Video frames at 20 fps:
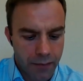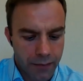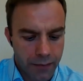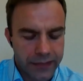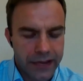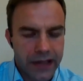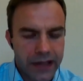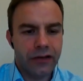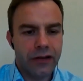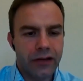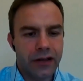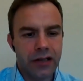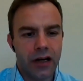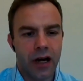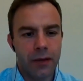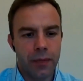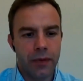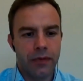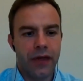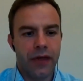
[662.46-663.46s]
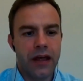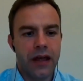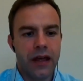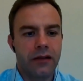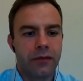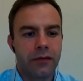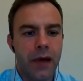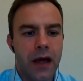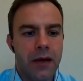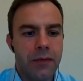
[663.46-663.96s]
These are the type of
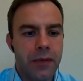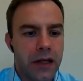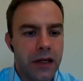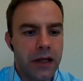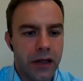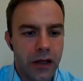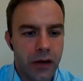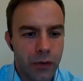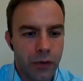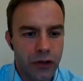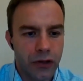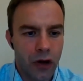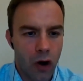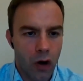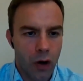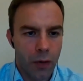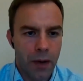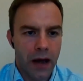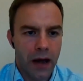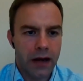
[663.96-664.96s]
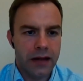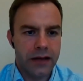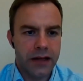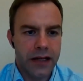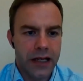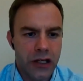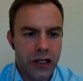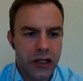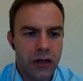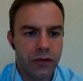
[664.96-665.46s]
things maybe that you would talk about in
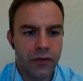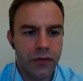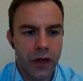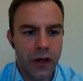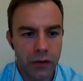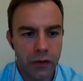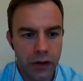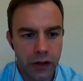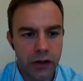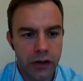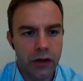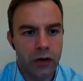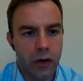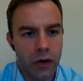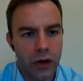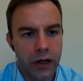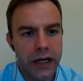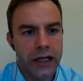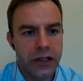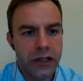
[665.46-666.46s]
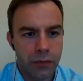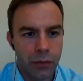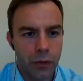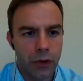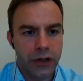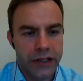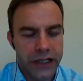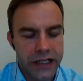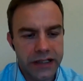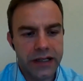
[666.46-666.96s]
the interview. You could get into
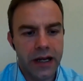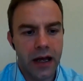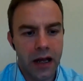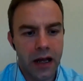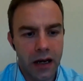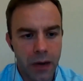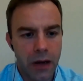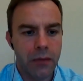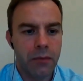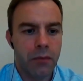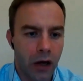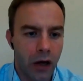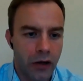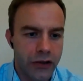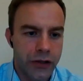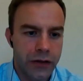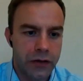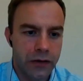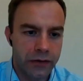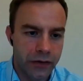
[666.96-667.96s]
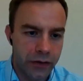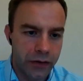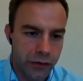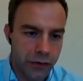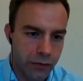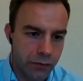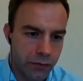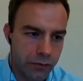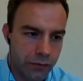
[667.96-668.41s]
more detail about modules you